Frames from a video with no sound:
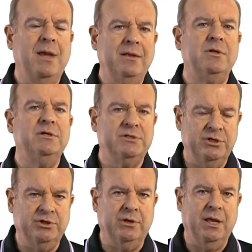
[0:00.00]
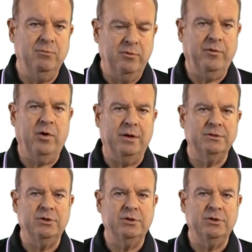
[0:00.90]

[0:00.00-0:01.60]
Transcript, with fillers: make the decision and move on.